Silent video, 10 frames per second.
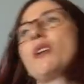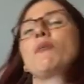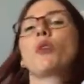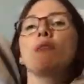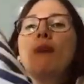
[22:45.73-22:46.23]
one
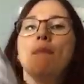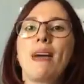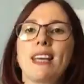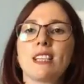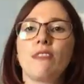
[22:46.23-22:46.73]
in one of my
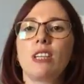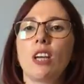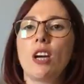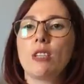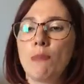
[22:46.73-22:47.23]
makes
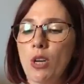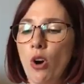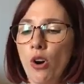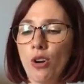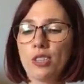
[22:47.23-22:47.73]
videos
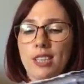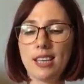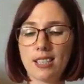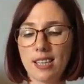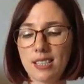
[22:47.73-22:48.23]
because
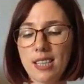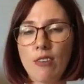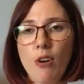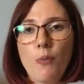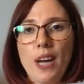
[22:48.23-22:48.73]
it's a
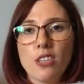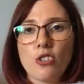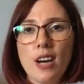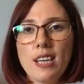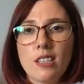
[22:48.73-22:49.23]
zero waist
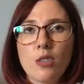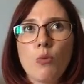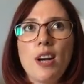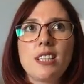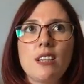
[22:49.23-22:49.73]
dress, because
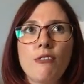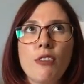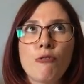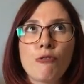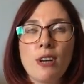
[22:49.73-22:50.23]
what I did for
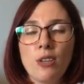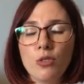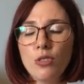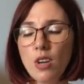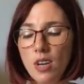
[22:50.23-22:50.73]
the
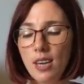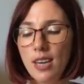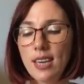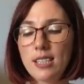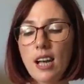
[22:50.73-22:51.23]
frill
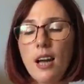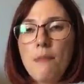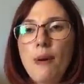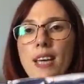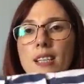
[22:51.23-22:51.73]
is I
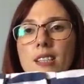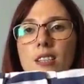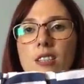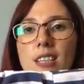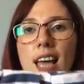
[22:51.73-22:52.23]

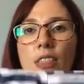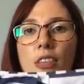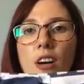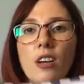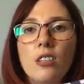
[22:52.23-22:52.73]
pieced
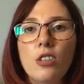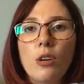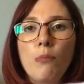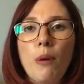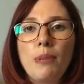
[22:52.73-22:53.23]
together, you
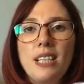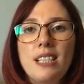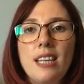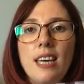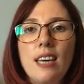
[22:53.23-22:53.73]
can probably
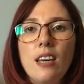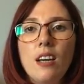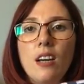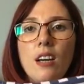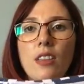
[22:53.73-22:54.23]
see
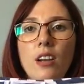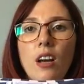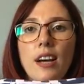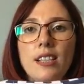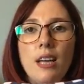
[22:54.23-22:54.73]
the
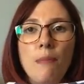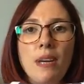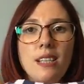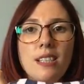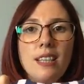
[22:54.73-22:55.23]
lines, I
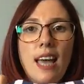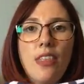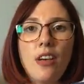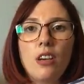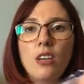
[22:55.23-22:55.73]
pieced
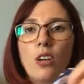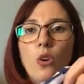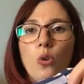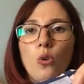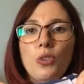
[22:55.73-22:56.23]
together
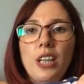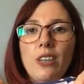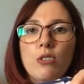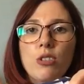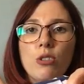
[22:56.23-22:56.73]
all the
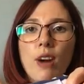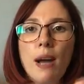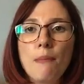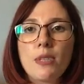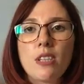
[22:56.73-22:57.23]
little
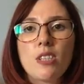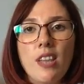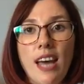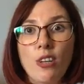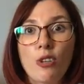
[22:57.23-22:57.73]
scraps so
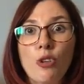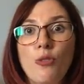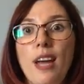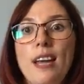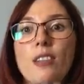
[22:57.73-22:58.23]
that I could
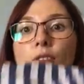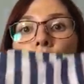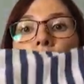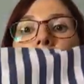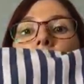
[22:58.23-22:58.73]
create the
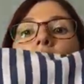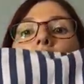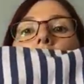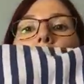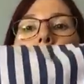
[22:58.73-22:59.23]
frill
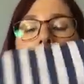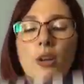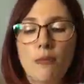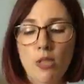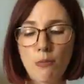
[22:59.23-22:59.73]
on the
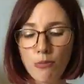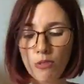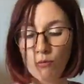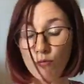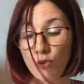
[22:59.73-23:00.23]
bottom. So
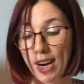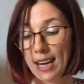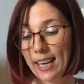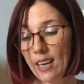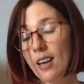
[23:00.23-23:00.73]

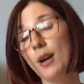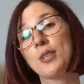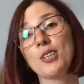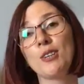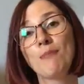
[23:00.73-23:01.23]
I was going to